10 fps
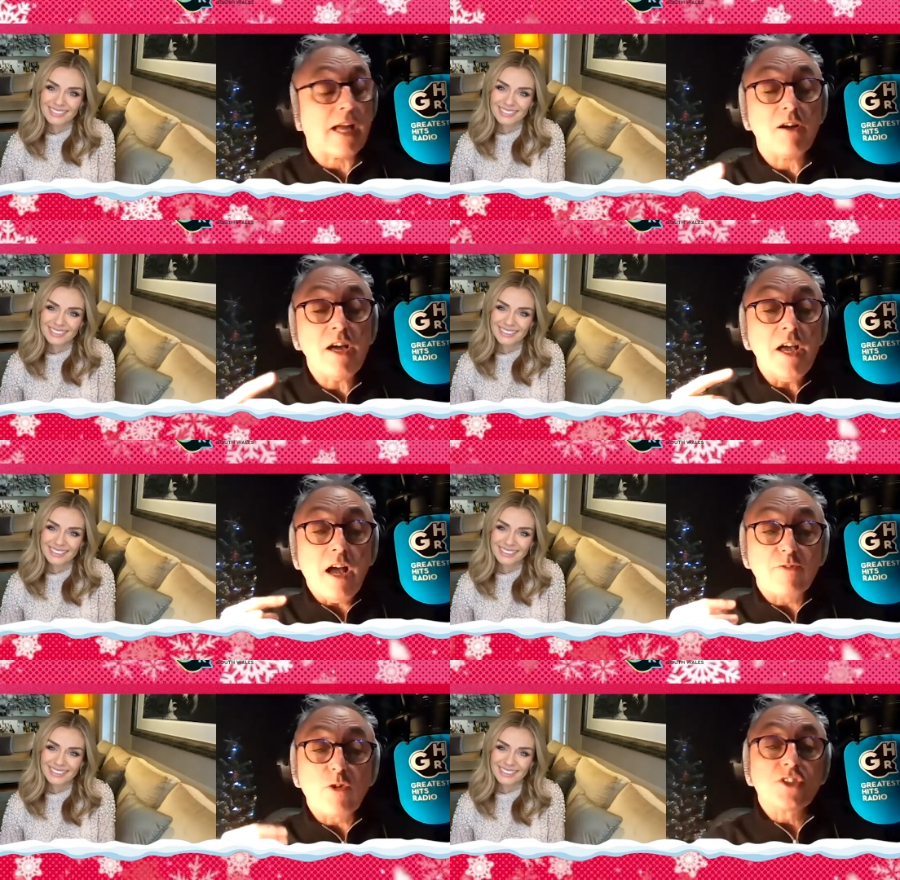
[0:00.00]
Speaker 1: you now.
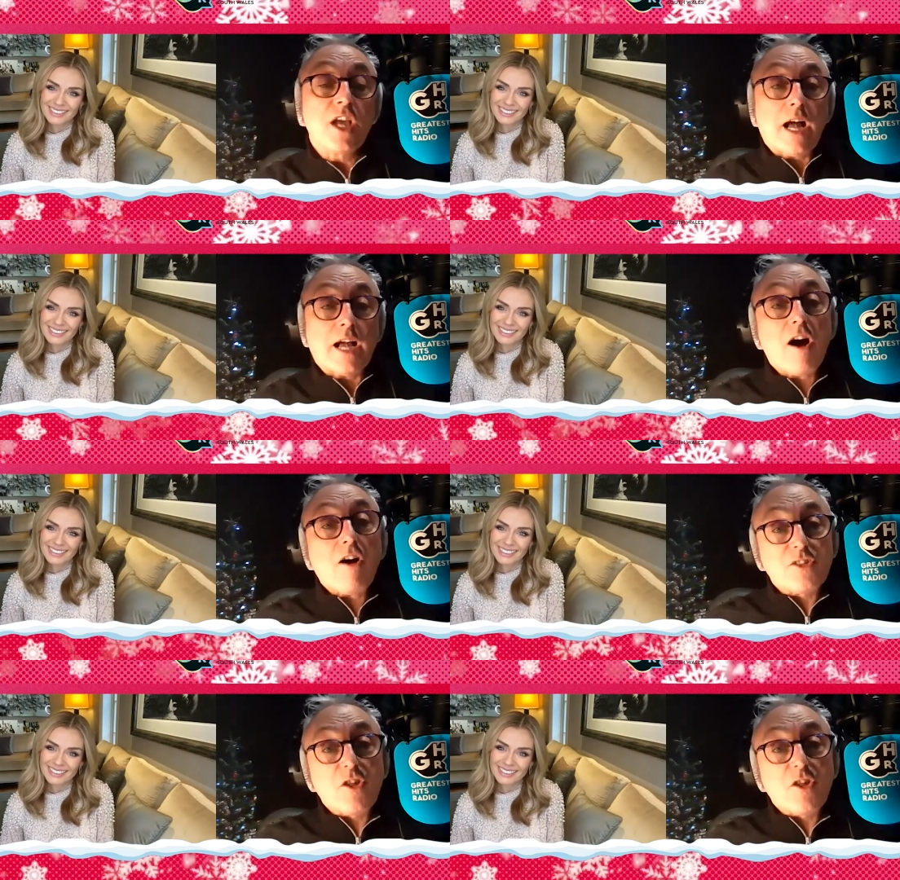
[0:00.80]
Of course, I can't